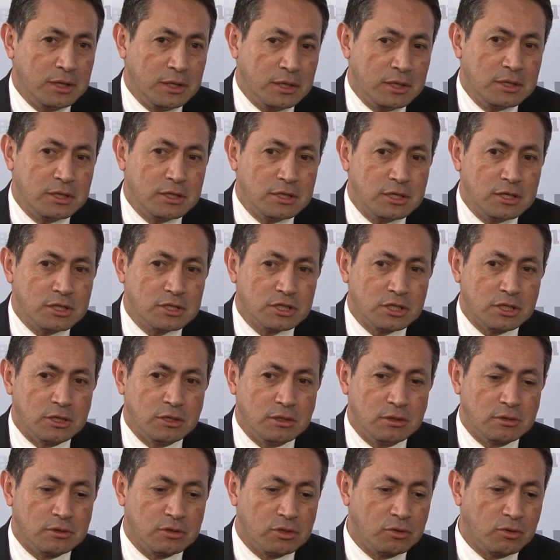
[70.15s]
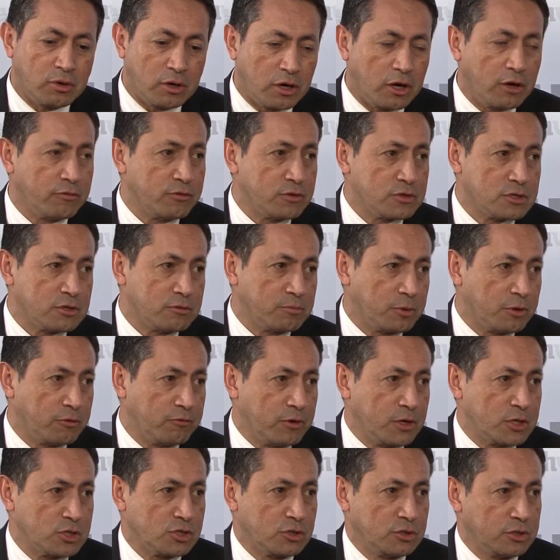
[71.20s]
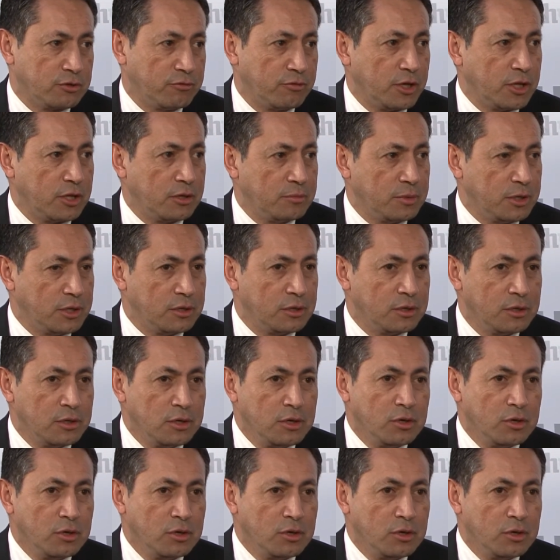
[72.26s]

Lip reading: In addition, through our Office of Professional Development,